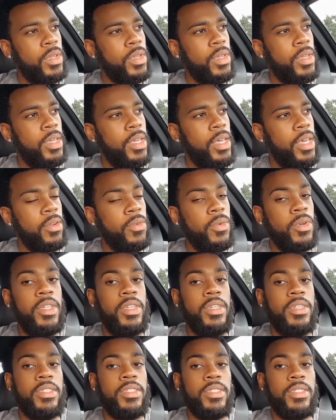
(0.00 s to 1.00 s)
it really
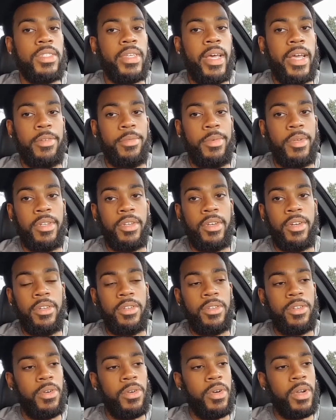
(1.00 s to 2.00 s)
just incited me to go, you
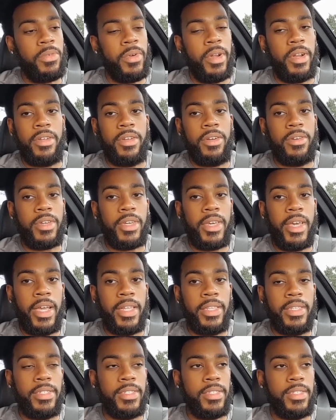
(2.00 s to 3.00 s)
know what, I'm ready to go
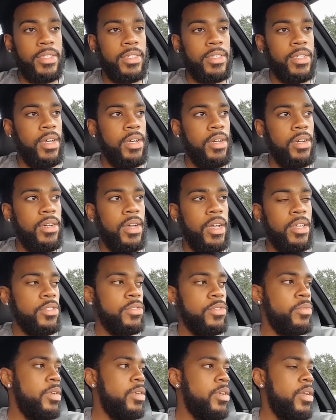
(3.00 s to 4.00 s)
catless. I just
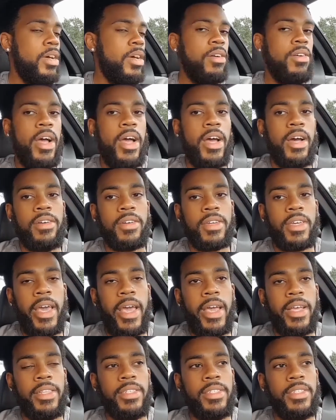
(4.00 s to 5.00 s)
read now how
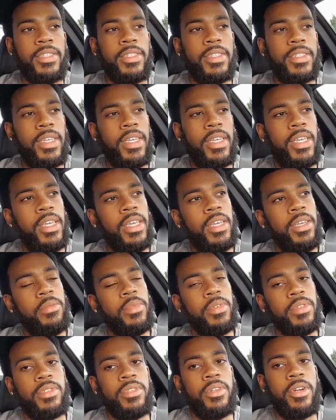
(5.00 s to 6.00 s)
catless
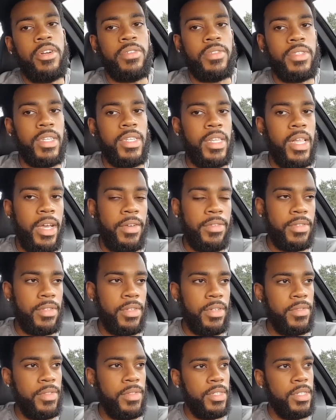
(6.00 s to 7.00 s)
preserves the life
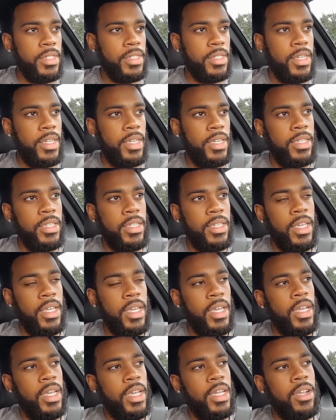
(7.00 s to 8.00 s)
of it.
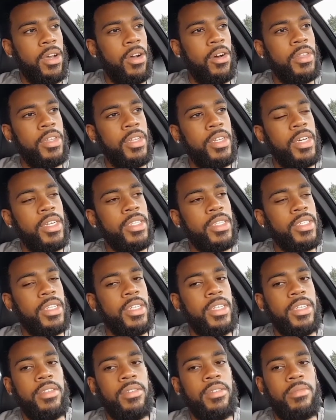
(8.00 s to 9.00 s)
Not only does it
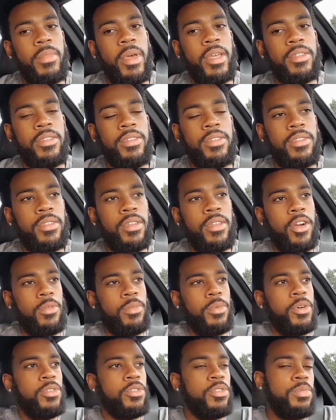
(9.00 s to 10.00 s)
make this
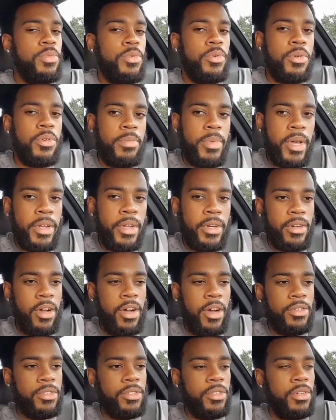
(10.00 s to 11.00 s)
turbo spool better,
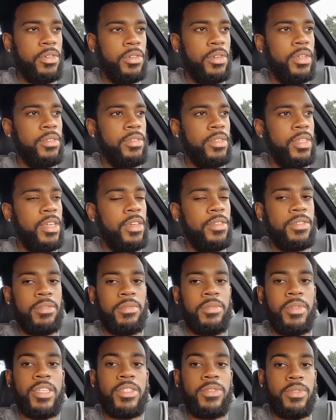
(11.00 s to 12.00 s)
also it gives them
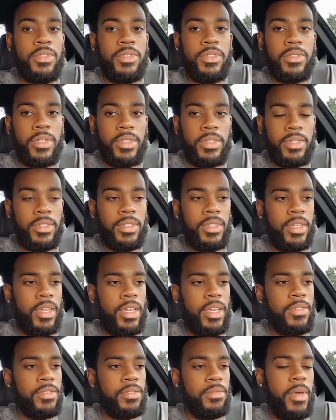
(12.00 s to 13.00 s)
less restriction. It gives
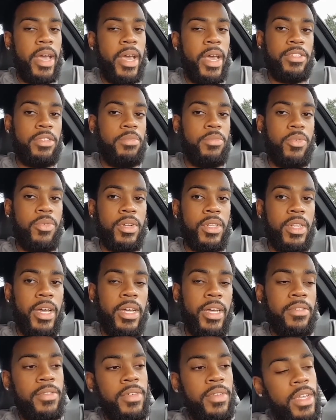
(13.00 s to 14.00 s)
them actually more life.
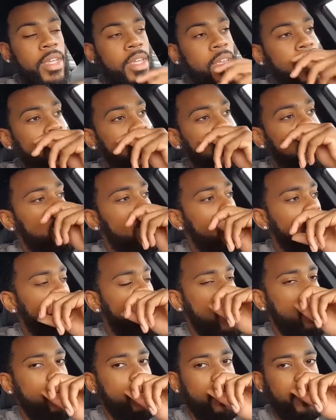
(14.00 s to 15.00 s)
And I
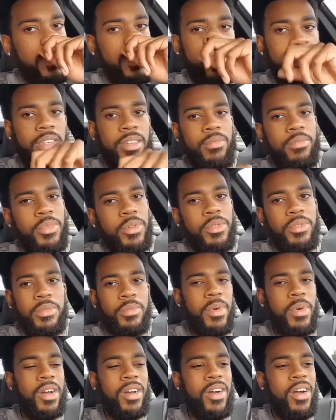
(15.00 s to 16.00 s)
don't really boost my
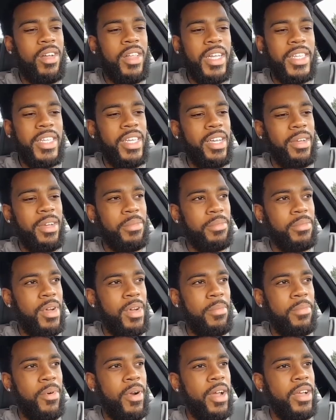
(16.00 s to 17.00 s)
car like that. I'll
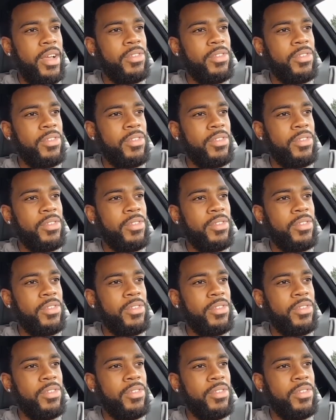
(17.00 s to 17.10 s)
probably